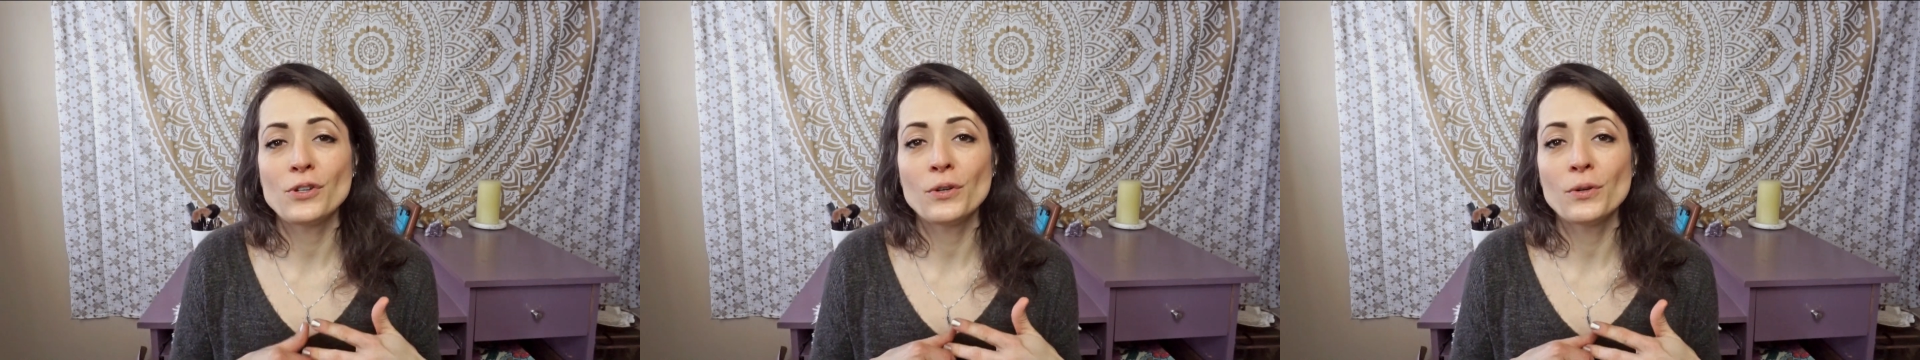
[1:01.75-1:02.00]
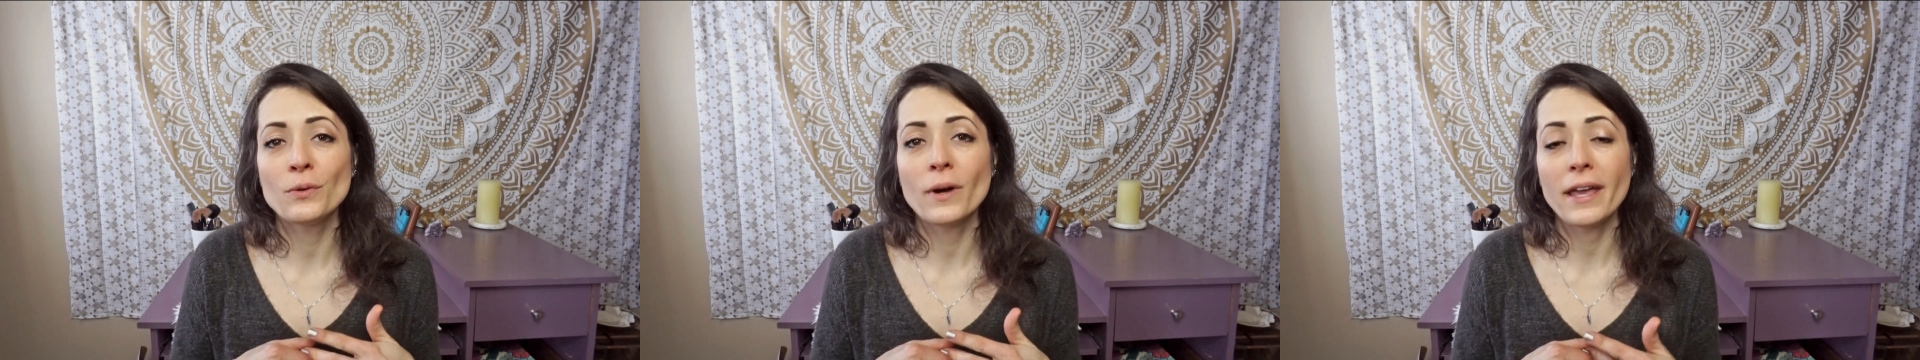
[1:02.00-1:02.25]

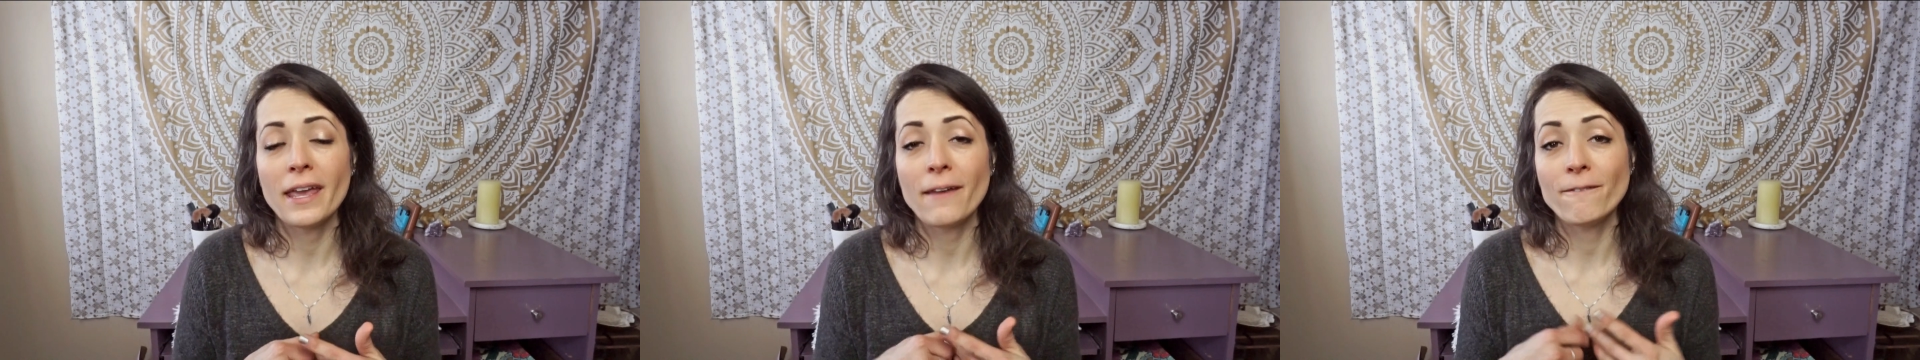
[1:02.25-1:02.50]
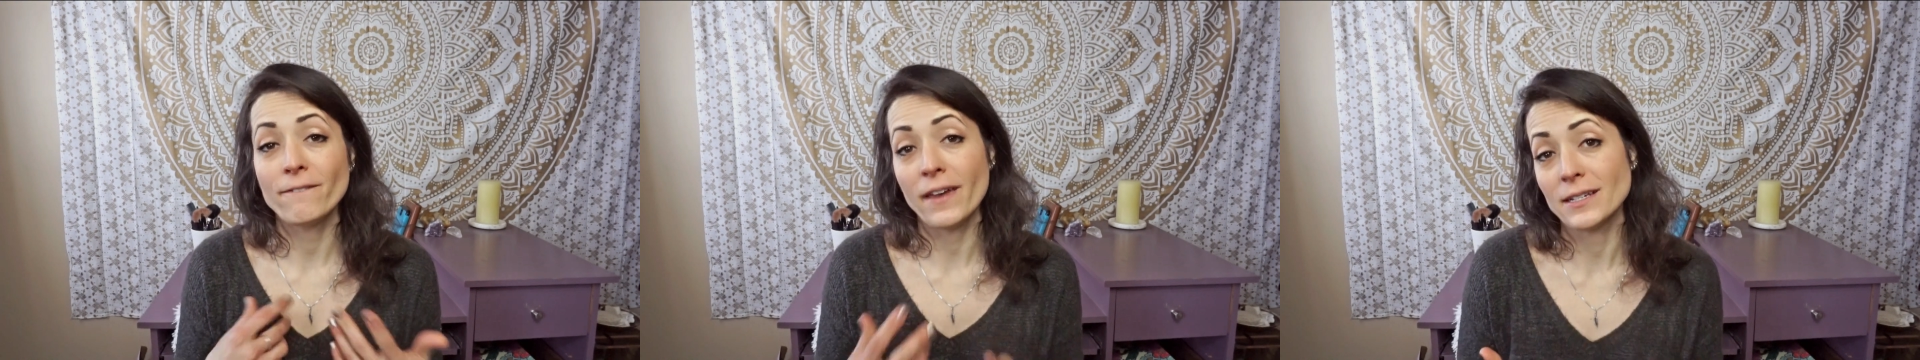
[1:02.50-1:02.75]
to
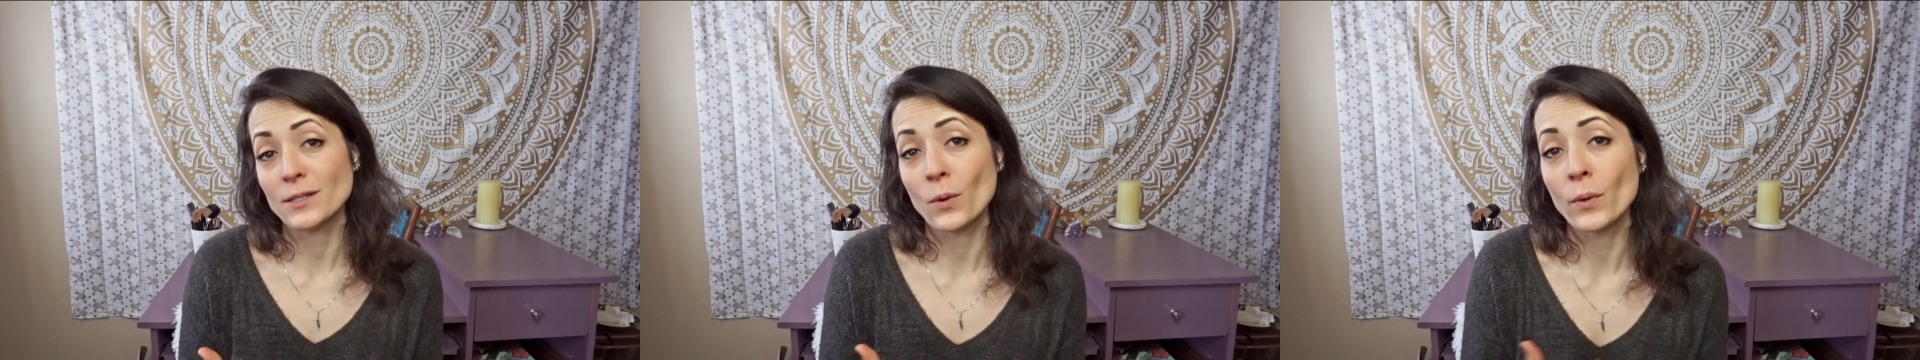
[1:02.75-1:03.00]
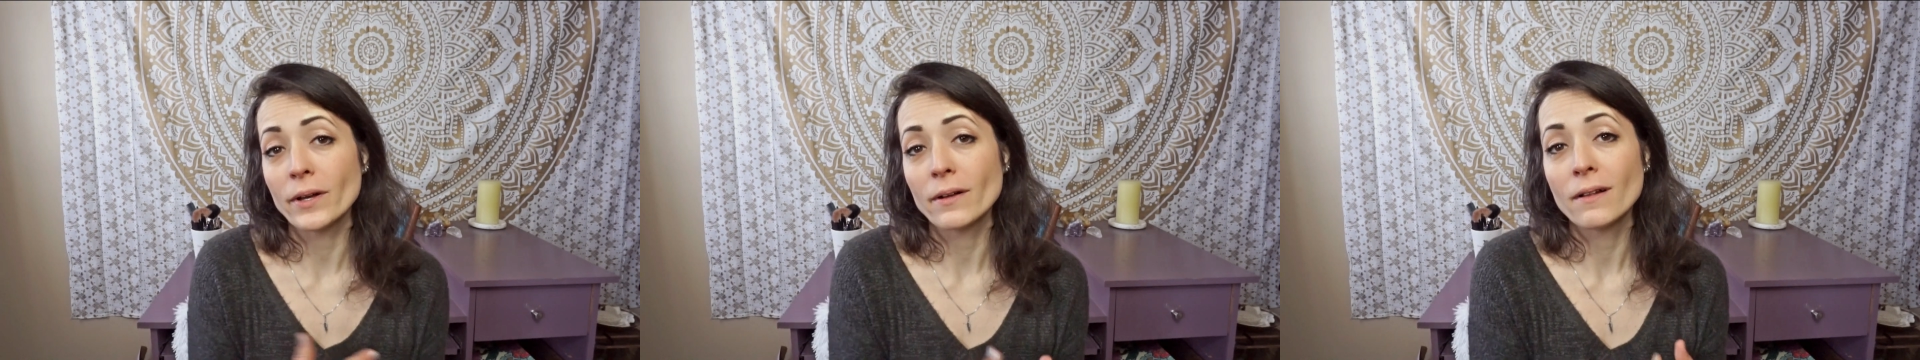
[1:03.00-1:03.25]
a face
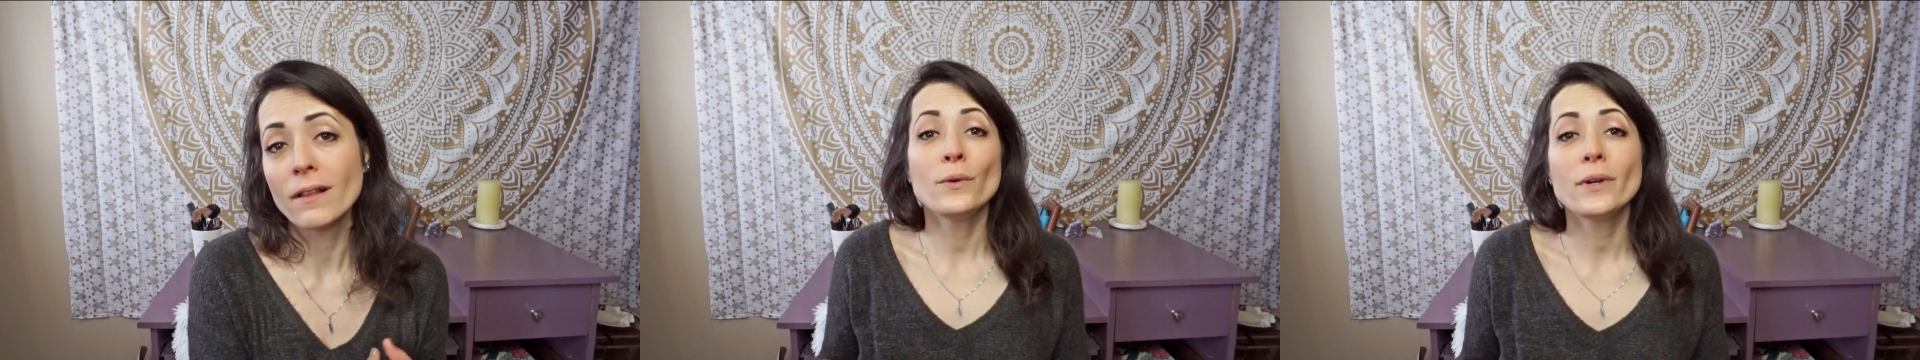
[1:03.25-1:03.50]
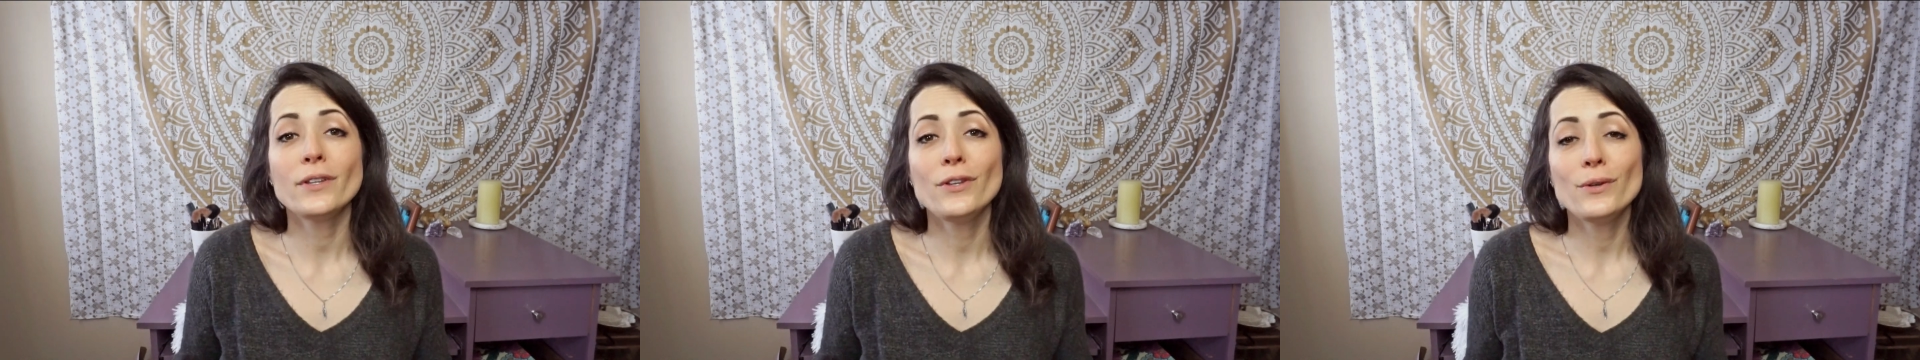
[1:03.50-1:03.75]
oil. You can